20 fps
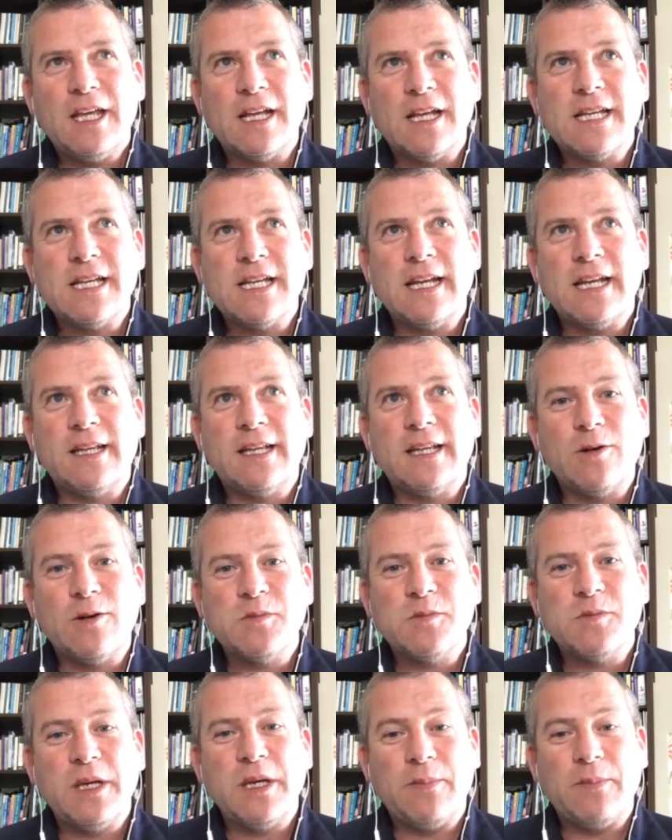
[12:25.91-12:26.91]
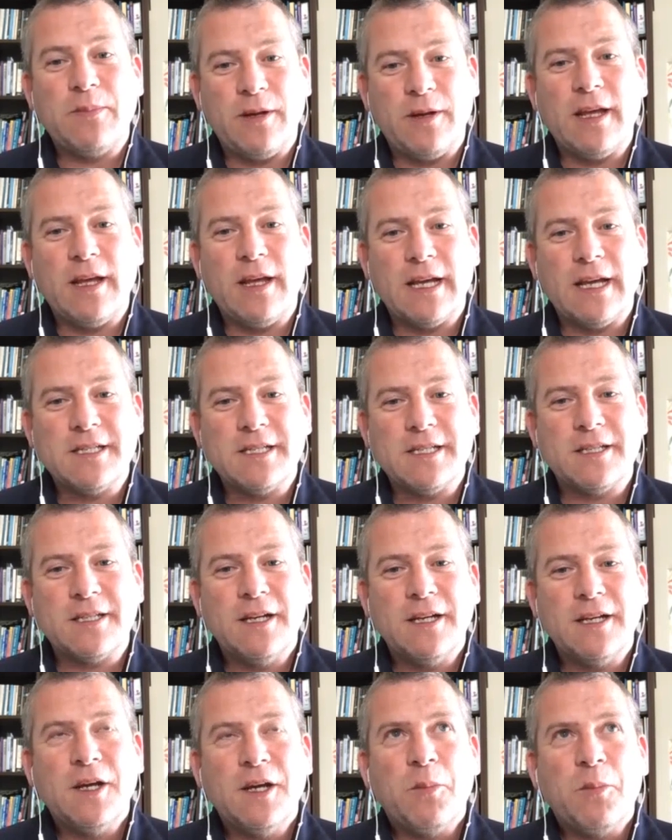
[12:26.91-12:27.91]
There's 80,000 people here,
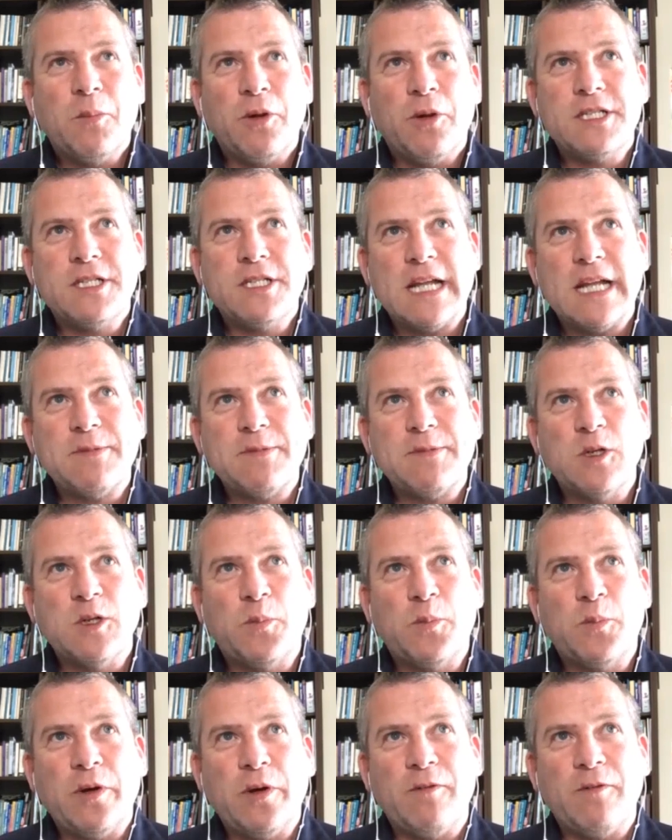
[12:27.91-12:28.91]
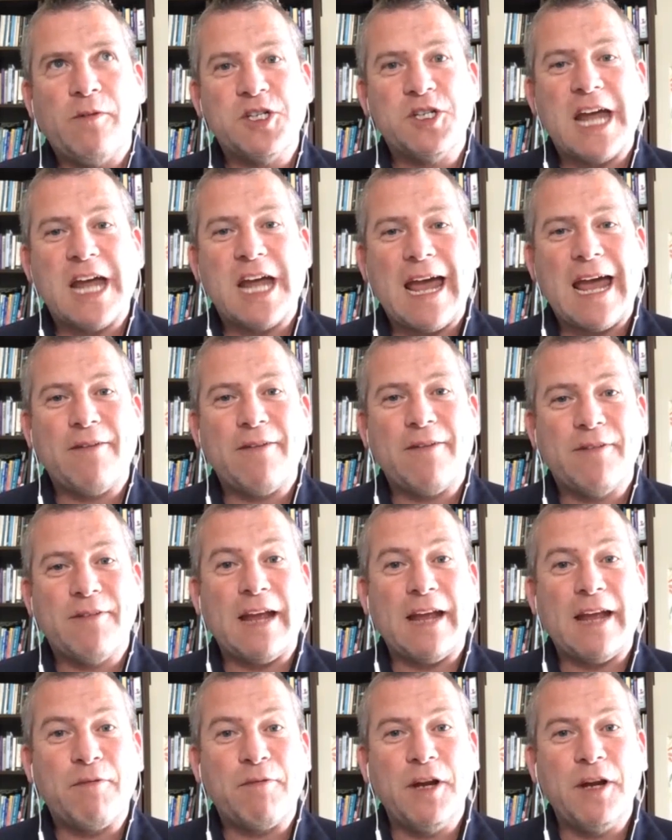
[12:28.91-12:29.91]
yes, but it's an absolute privilege to have
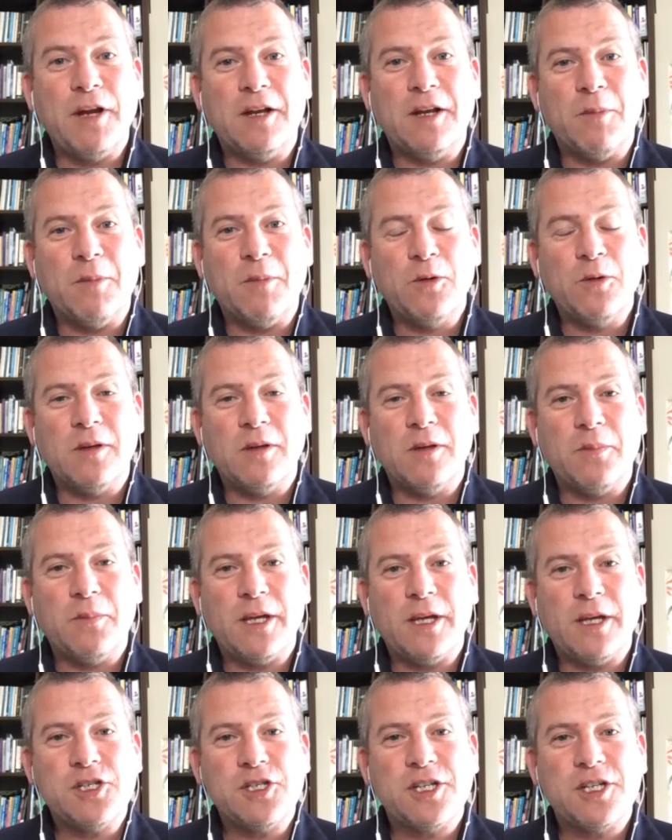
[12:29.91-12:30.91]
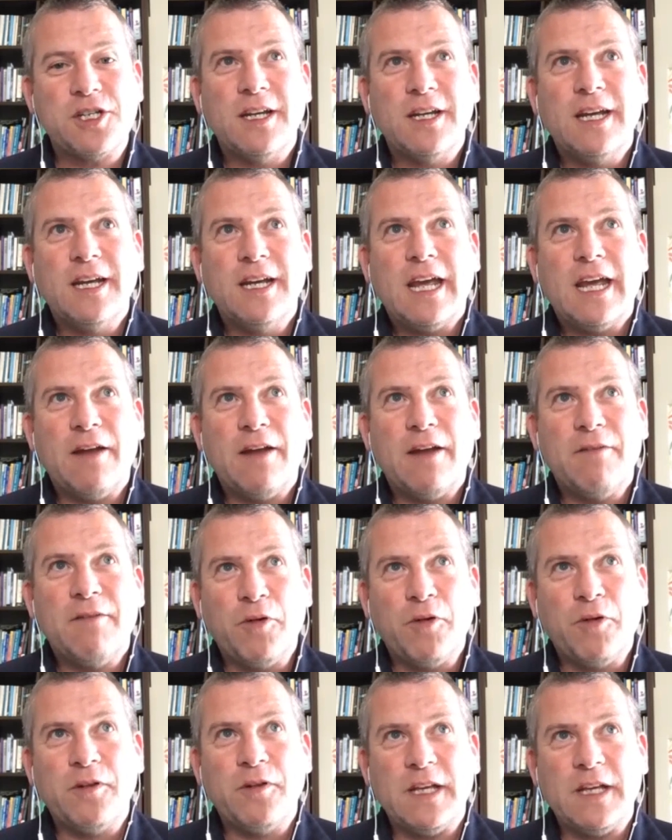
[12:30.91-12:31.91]
that freedom out in the pitch in
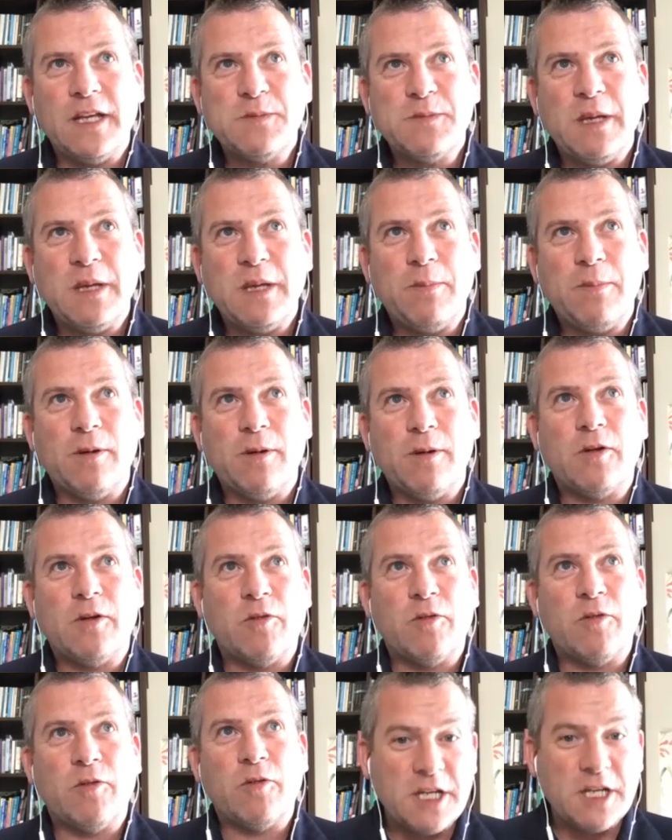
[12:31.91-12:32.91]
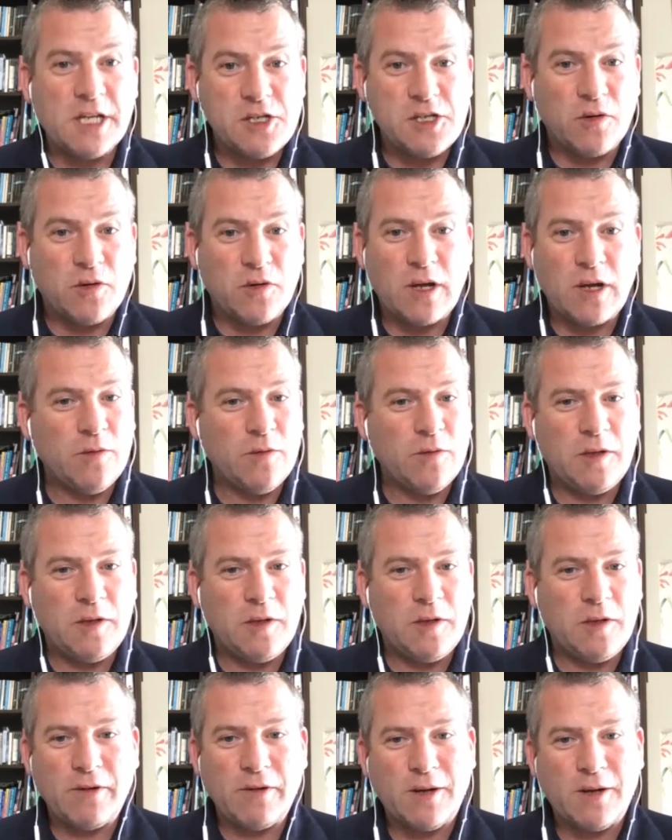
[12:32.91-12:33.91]
front of these people to represent your county,
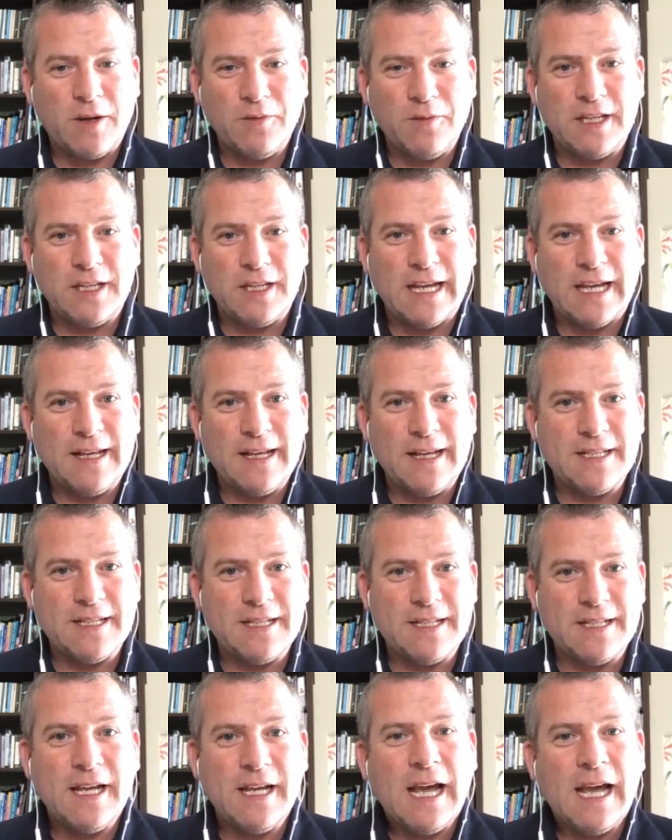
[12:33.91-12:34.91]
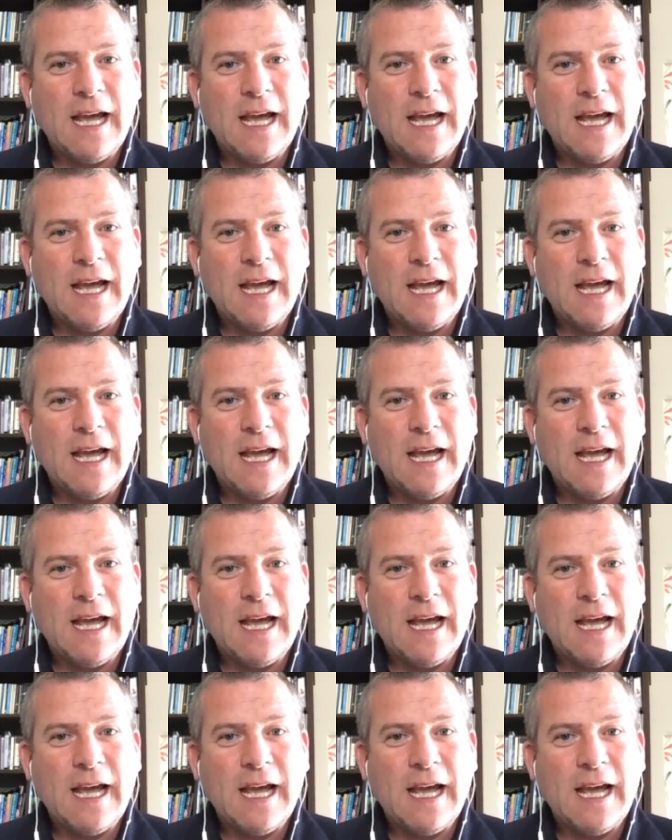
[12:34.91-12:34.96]
whatever county that is.